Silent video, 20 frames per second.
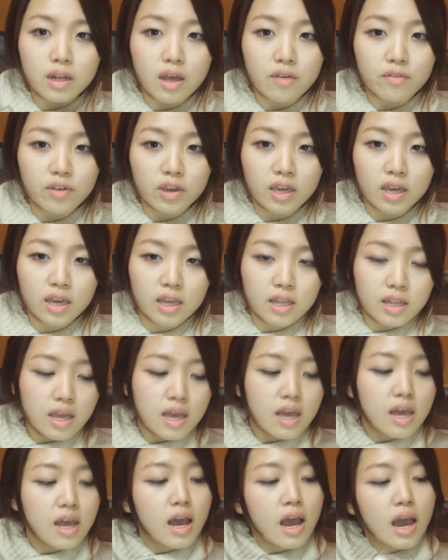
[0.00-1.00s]
loving it.
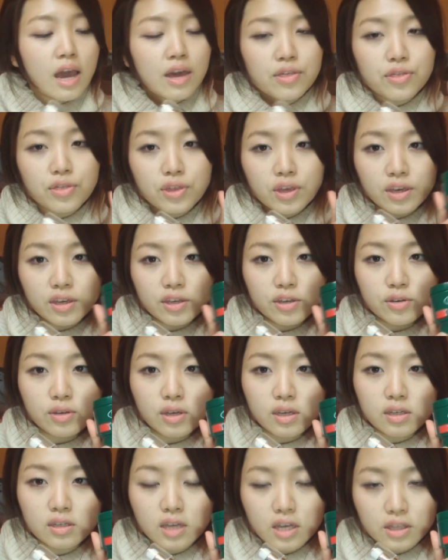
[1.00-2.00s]
I think you
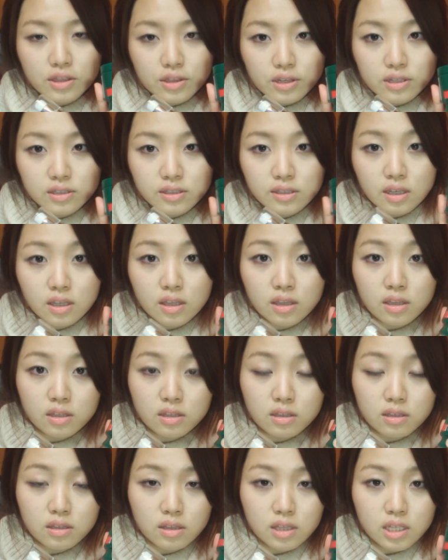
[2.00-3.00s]
can get this
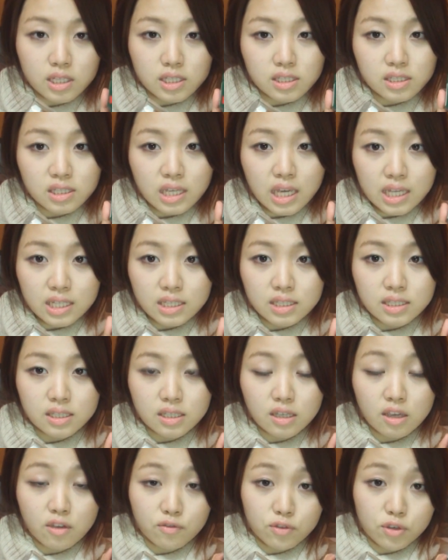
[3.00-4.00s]
in the States
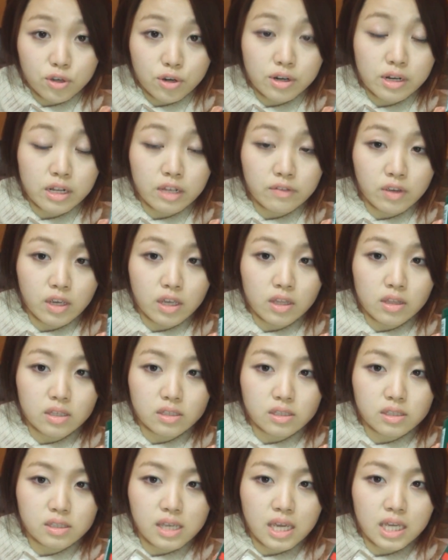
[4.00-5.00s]
if you're living in the
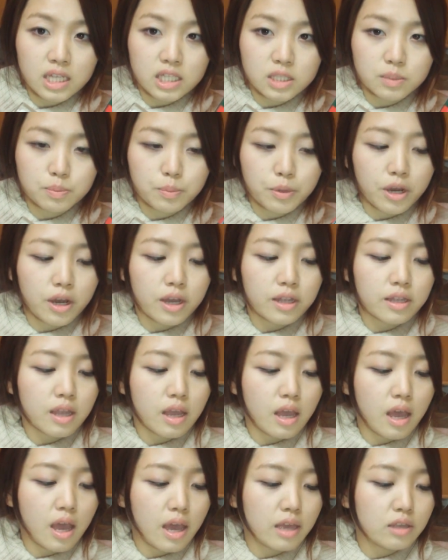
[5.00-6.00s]
States, but
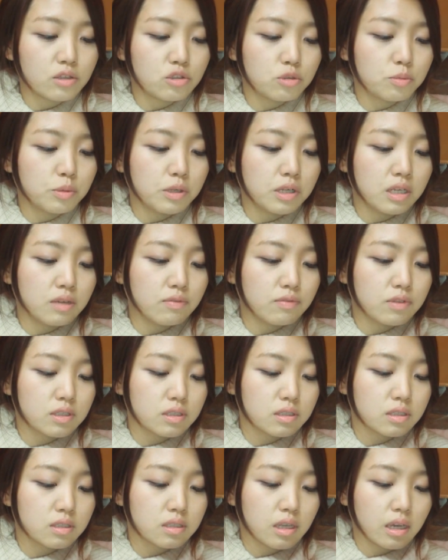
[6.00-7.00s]
I do believe
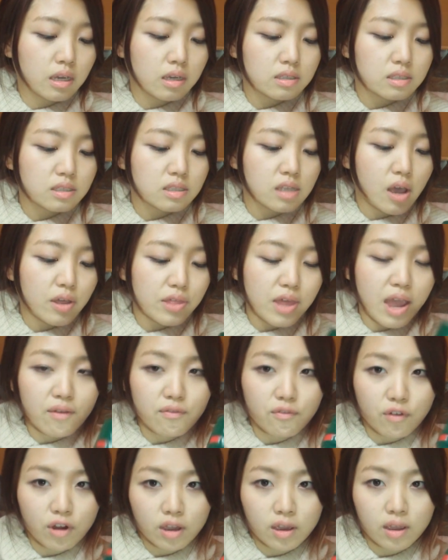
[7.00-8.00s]
this is like a South
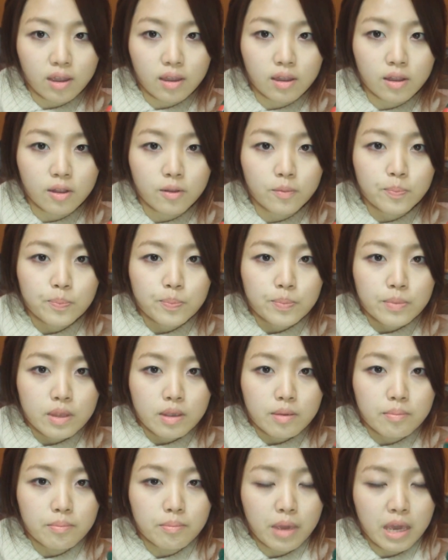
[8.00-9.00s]
African
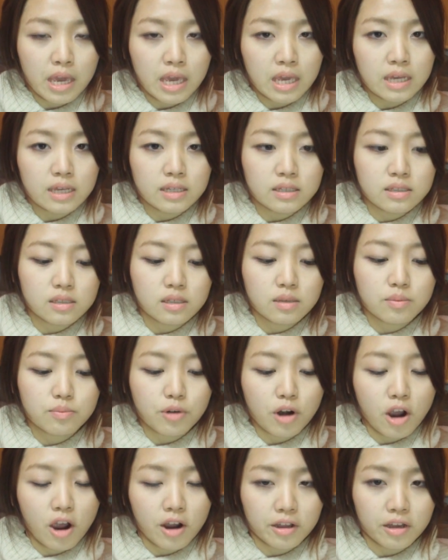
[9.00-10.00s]
made
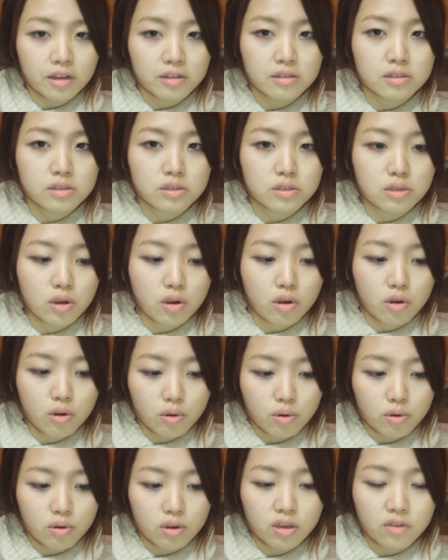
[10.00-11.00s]
product,
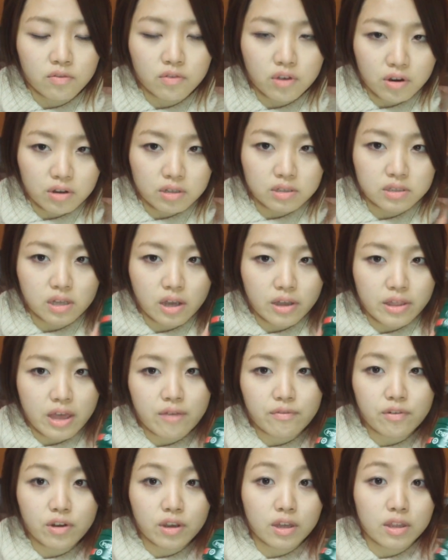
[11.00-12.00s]
so if you're in South
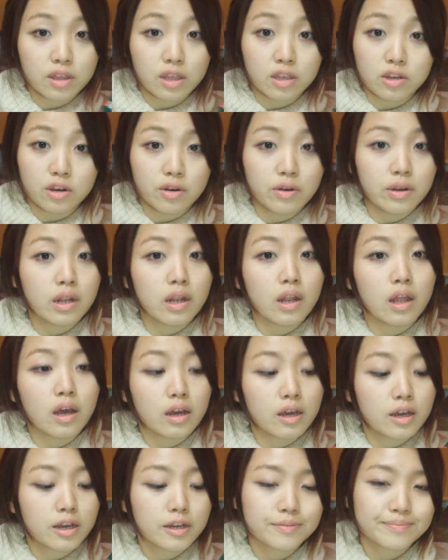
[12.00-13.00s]
Africa, then you're in
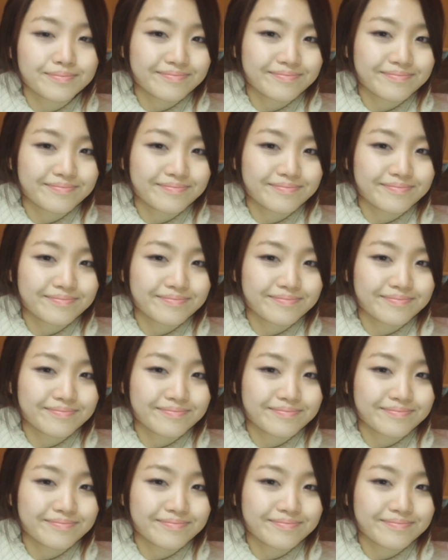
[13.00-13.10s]
luck.